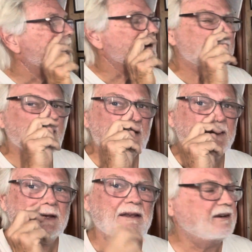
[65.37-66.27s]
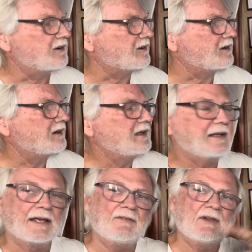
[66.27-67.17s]
Right here.
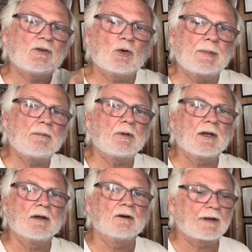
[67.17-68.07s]
And these will be below.